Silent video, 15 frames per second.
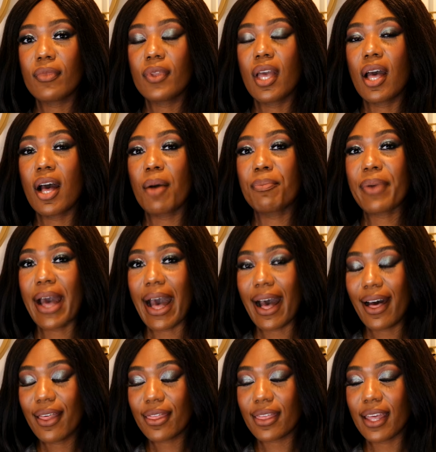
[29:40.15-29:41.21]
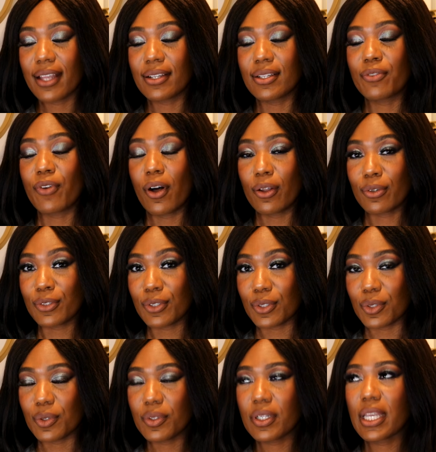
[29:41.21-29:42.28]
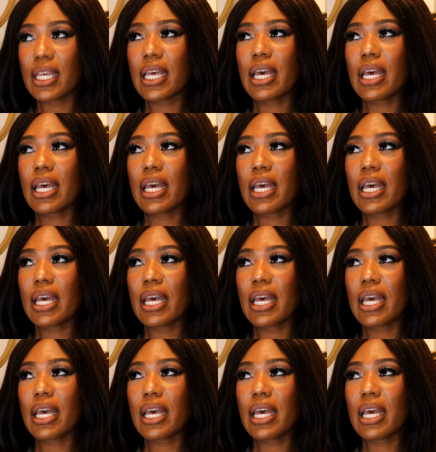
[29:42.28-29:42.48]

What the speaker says: path and follow suit.